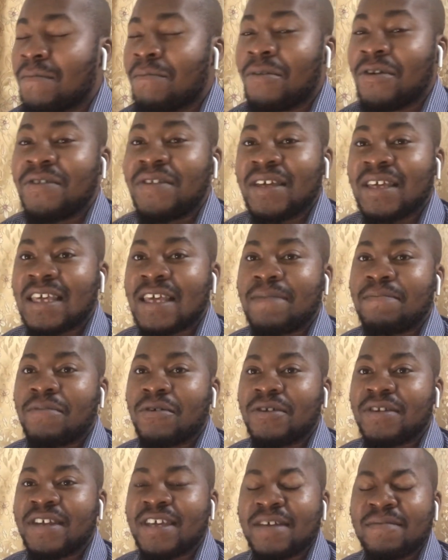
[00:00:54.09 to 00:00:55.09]
but they keep
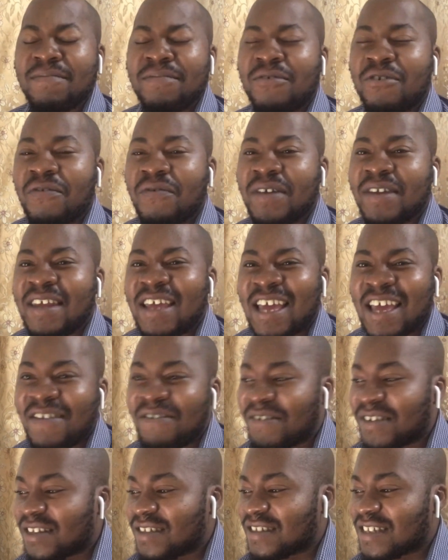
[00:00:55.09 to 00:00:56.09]
on improving
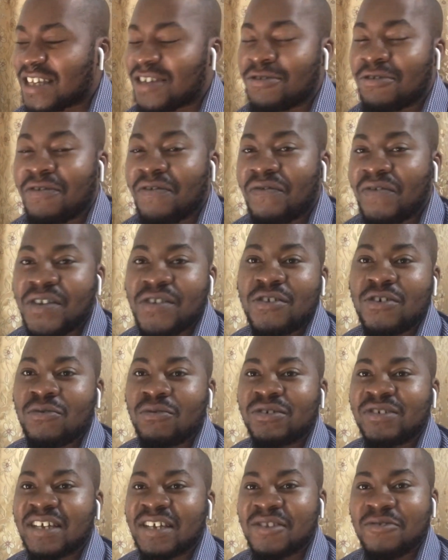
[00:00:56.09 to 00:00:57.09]
every single video
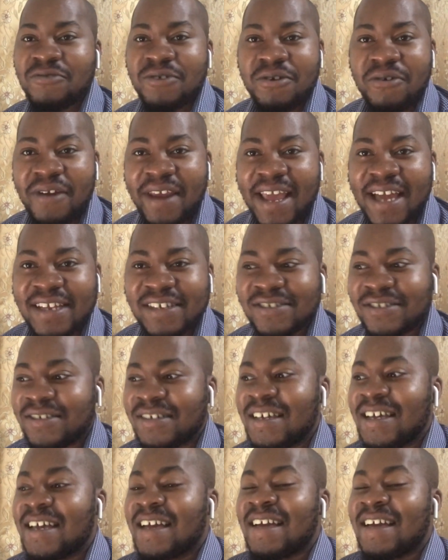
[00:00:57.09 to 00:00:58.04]
which I do a reaction.